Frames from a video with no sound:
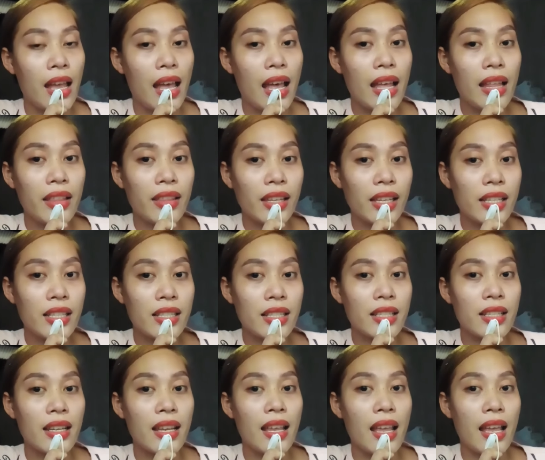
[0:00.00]
And
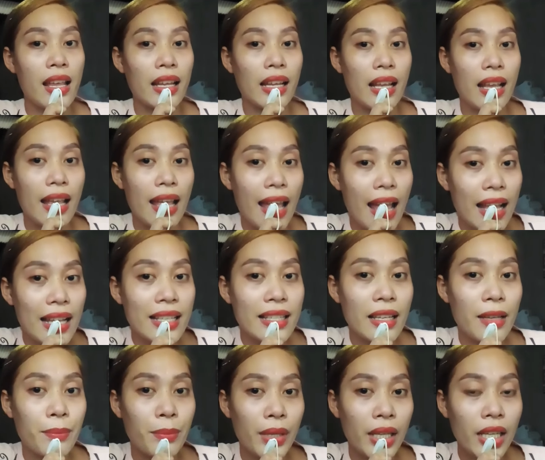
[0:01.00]
this
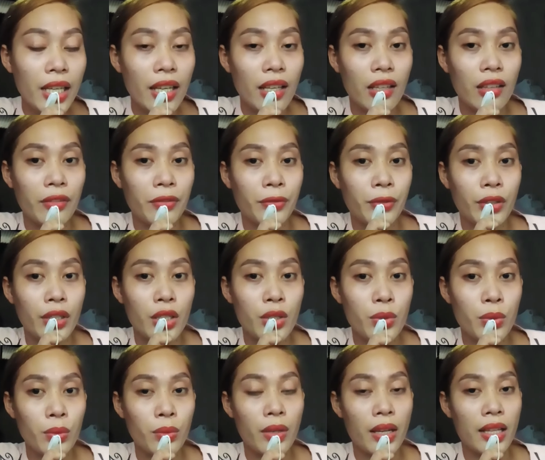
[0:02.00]
has a big help for the
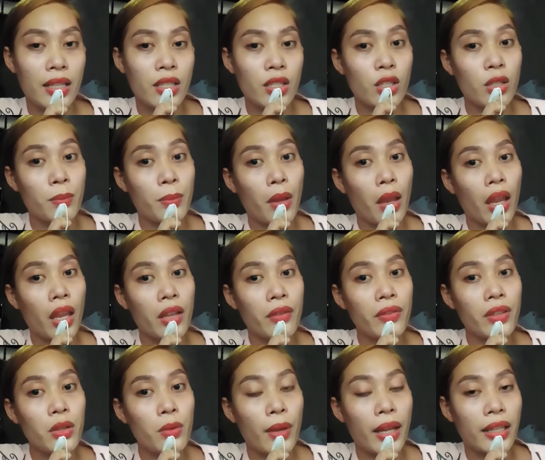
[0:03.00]
students to be
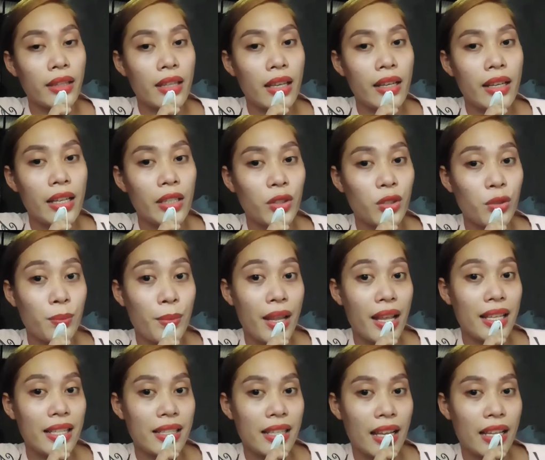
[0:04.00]
evaluated and to be
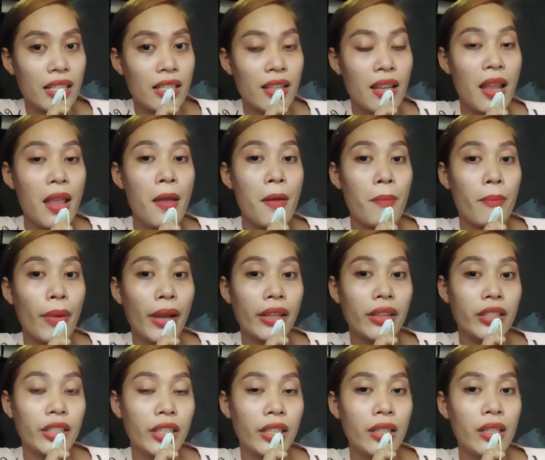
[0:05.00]
assessed by
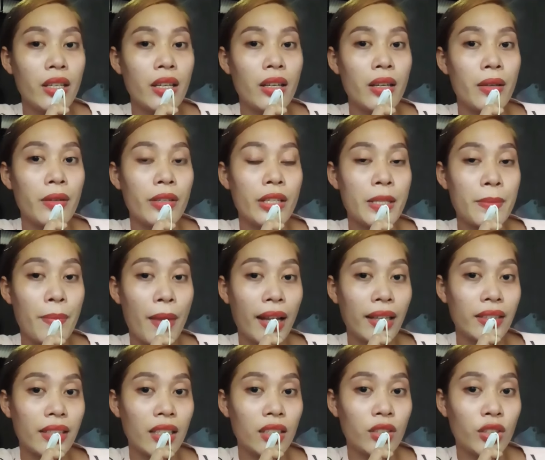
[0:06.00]
their
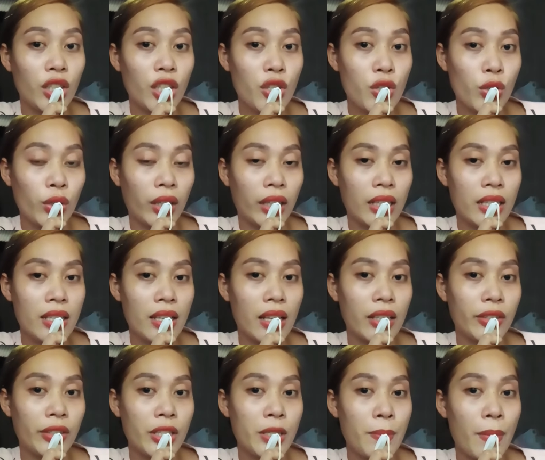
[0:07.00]
respected teachers
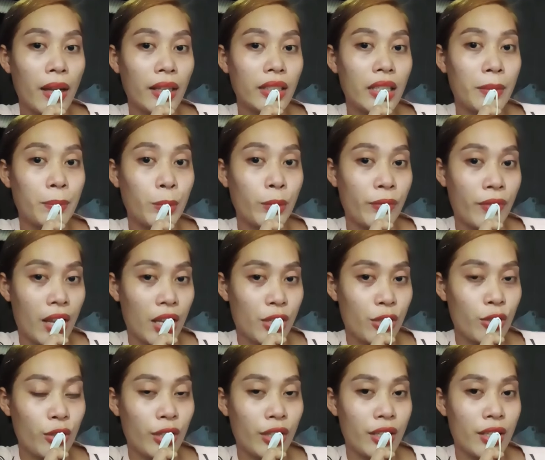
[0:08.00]
and respected
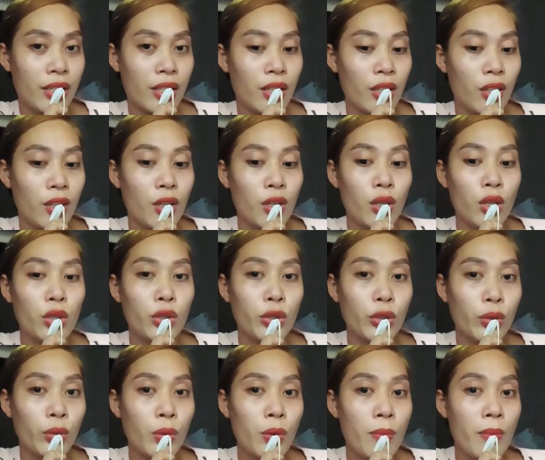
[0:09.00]
professors
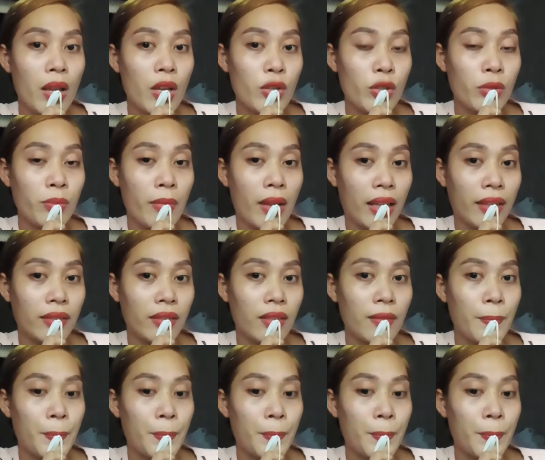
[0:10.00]
through measurement.